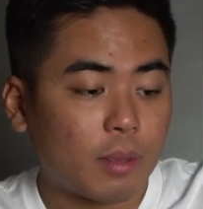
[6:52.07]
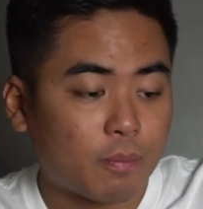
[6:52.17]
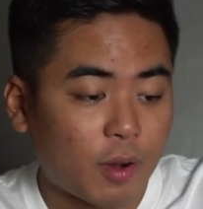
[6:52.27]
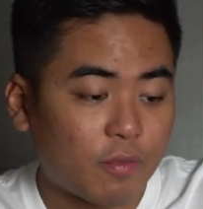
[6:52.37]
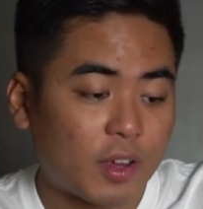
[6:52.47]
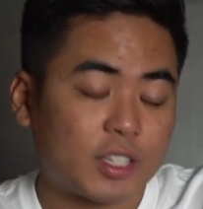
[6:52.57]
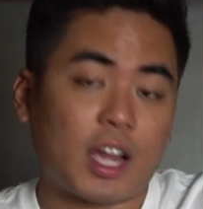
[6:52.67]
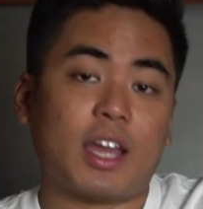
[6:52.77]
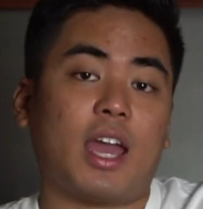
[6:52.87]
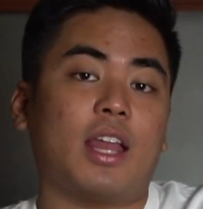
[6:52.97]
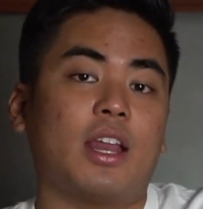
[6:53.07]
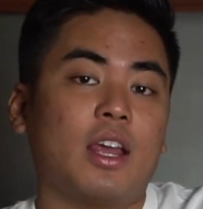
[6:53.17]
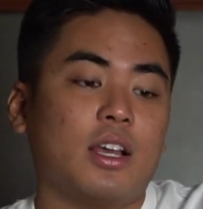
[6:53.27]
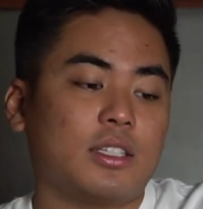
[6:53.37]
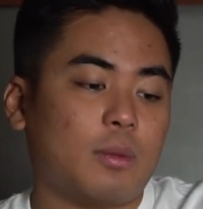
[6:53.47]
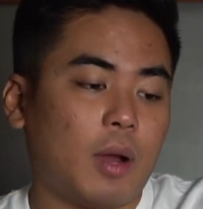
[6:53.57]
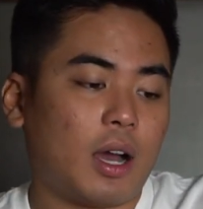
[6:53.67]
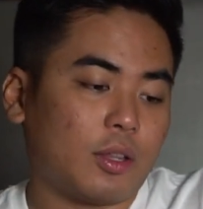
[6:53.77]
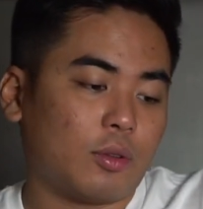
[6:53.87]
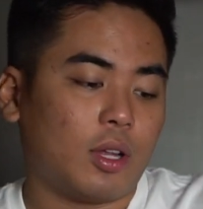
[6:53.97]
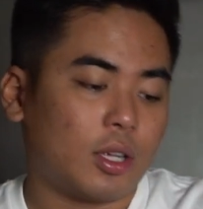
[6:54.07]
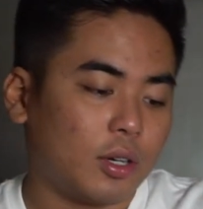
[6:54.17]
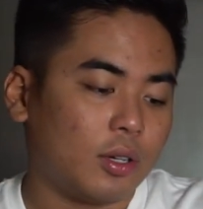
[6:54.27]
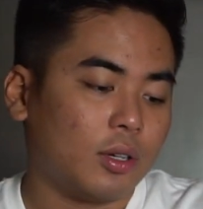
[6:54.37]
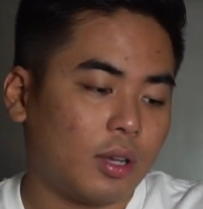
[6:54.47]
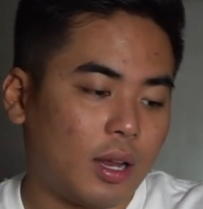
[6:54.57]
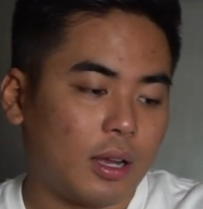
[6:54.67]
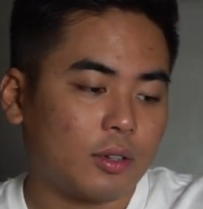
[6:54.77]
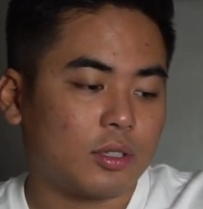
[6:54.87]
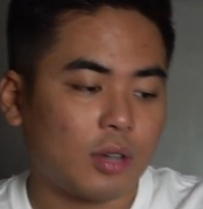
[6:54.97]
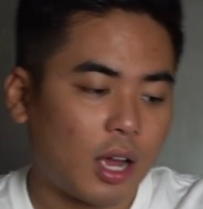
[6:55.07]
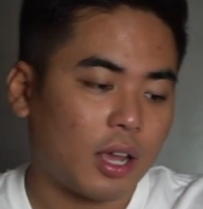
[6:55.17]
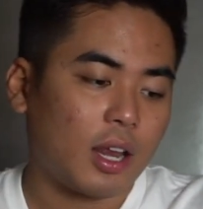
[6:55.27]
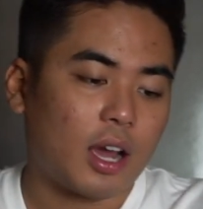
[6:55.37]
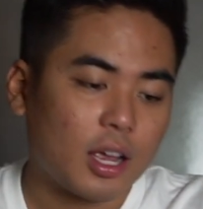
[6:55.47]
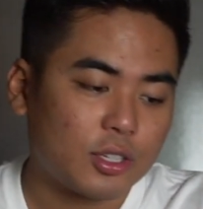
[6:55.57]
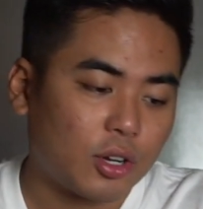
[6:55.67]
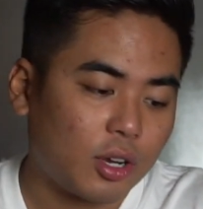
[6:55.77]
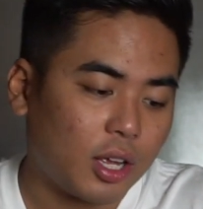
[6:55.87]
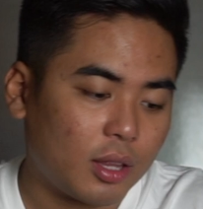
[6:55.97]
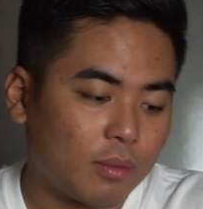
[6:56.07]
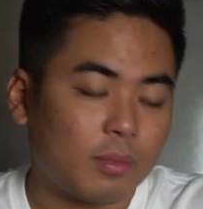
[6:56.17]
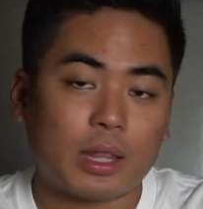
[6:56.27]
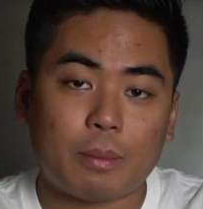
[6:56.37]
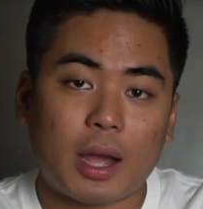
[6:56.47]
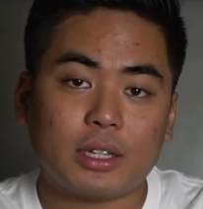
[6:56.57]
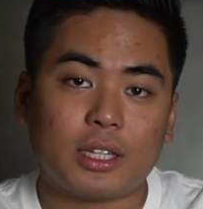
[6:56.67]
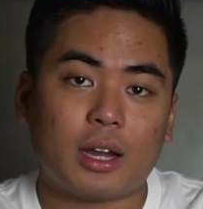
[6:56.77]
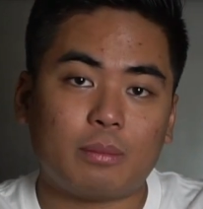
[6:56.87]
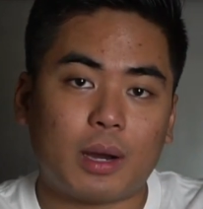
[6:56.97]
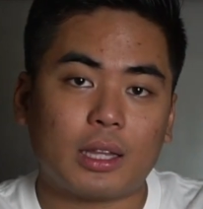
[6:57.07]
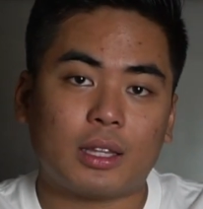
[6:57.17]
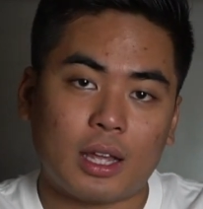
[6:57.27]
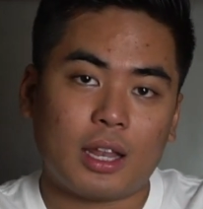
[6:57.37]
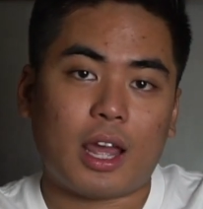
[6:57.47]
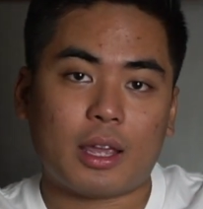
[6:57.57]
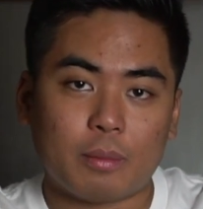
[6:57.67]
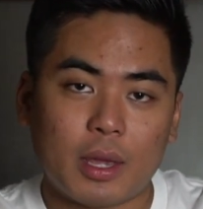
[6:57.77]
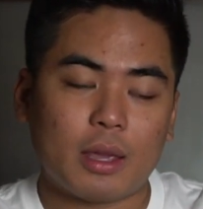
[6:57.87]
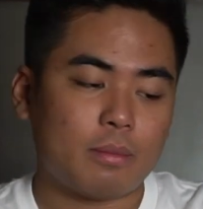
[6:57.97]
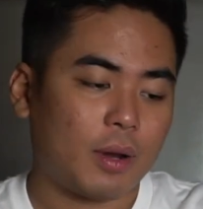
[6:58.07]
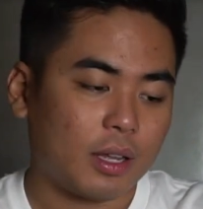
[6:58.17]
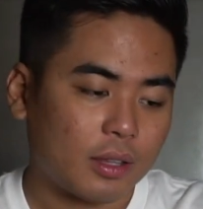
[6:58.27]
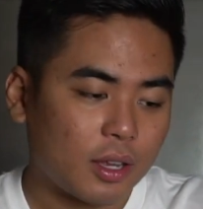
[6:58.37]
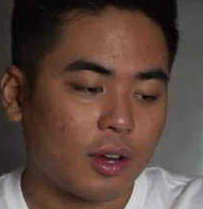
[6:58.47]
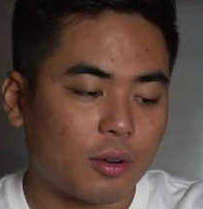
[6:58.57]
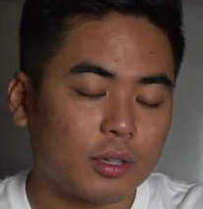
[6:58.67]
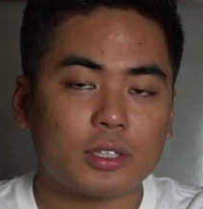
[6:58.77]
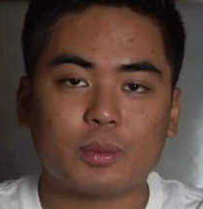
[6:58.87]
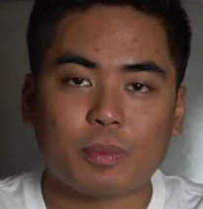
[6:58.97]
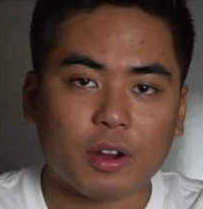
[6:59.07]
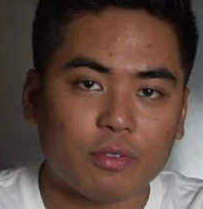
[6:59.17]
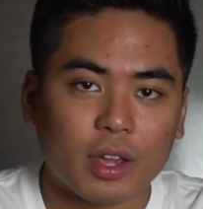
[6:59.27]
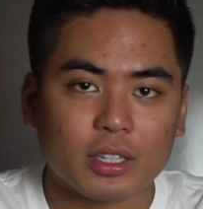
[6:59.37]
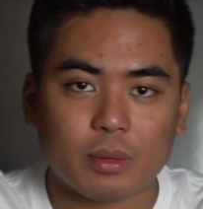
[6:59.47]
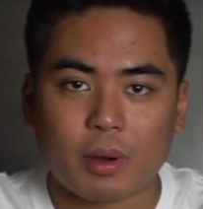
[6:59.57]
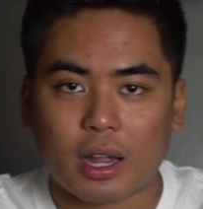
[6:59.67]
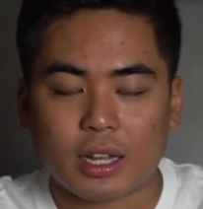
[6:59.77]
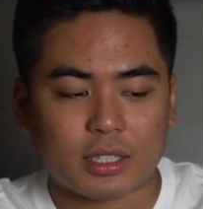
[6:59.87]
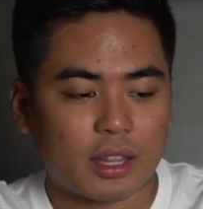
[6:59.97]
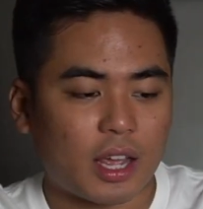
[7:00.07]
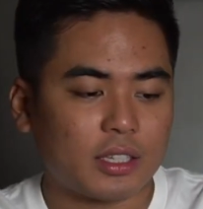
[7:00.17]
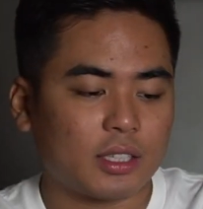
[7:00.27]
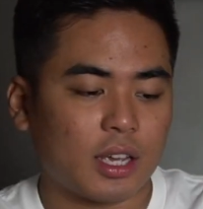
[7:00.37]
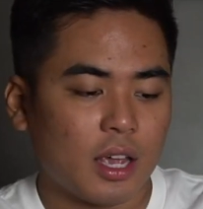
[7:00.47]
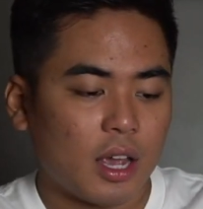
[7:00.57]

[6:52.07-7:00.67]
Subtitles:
Perfect siya again sa mga katulad ko na gusto lagi ng hot chocolate. Mataba siya, but like me, but you know, it's perfect sa mga nasa desk.